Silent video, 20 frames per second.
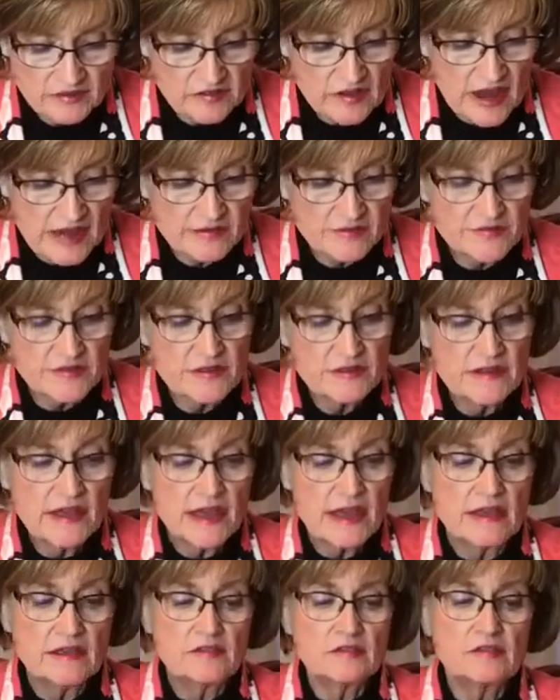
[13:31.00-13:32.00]
side of the
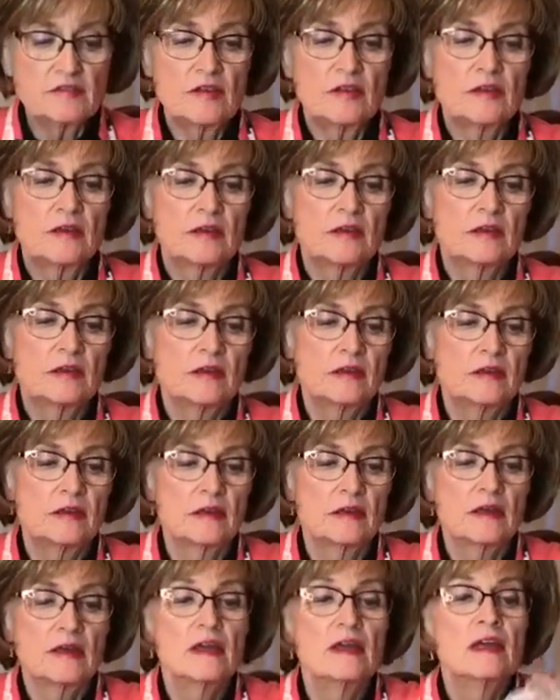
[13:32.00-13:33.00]
lace,
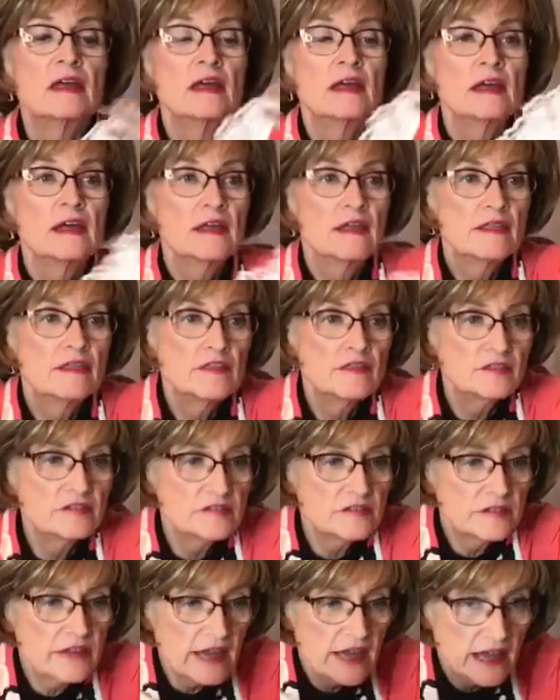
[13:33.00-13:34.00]
this
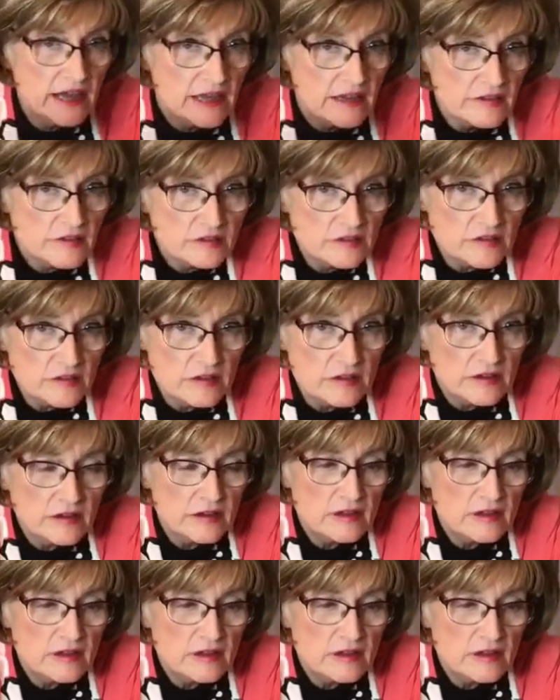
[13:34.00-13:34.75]
lace